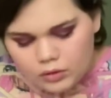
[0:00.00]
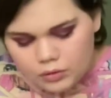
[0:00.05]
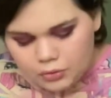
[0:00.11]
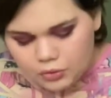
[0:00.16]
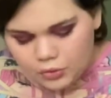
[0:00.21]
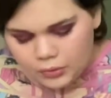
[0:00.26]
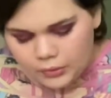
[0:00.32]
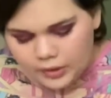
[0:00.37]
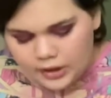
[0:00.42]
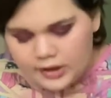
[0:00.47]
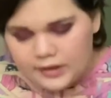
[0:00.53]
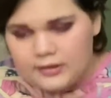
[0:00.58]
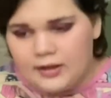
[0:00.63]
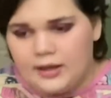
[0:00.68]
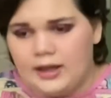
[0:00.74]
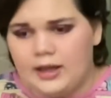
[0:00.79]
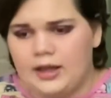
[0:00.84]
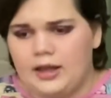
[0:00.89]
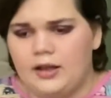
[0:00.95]
was
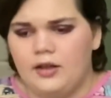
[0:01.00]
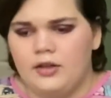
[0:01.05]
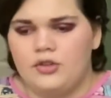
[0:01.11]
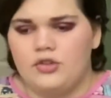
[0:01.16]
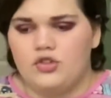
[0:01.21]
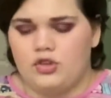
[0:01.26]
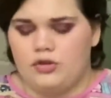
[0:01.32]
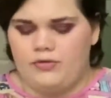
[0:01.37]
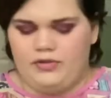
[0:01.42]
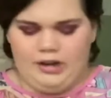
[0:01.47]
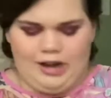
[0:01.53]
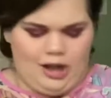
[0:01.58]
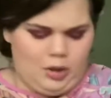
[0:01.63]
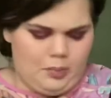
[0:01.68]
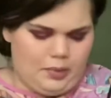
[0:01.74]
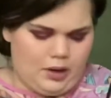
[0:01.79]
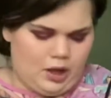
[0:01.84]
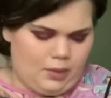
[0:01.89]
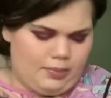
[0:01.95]
a juvenile
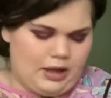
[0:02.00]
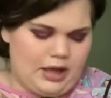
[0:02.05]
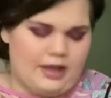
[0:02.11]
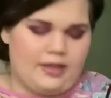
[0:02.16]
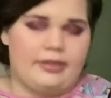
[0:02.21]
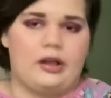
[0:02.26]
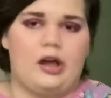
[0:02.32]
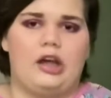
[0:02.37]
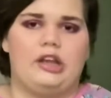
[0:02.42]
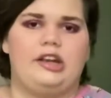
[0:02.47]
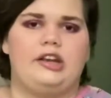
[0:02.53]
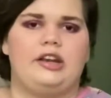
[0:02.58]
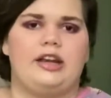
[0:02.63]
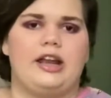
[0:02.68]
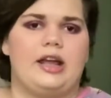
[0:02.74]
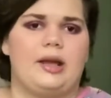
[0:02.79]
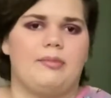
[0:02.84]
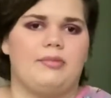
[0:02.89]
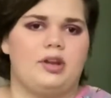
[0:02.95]
ball python
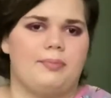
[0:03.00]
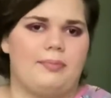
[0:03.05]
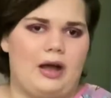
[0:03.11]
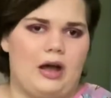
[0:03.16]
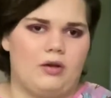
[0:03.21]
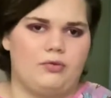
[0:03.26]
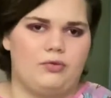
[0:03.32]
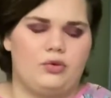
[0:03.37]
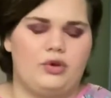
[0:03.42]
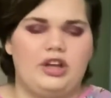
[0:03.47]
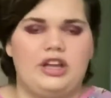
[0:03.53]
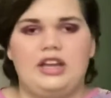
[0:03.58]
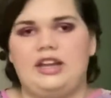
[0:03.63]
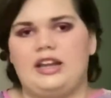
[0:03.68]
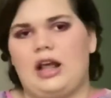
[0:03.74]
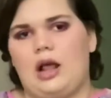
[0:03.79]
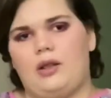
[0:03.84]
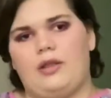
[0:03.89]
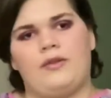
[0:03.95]
named Malfoy. He
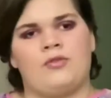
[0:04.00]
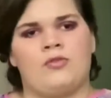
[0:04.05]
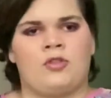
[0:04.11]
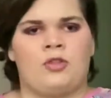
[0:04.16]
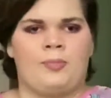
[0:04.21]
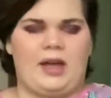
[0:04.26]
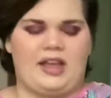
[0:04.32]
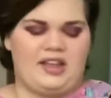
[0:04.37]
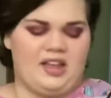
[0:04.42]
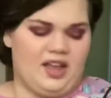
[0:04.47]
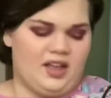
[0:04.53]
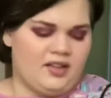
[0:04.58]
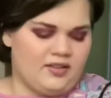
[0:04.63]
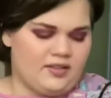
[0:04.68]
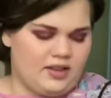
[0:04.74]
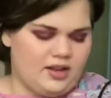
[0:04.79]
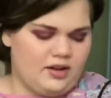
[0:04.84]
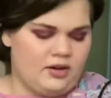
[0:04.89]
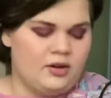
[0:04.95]
now lives with my cousin.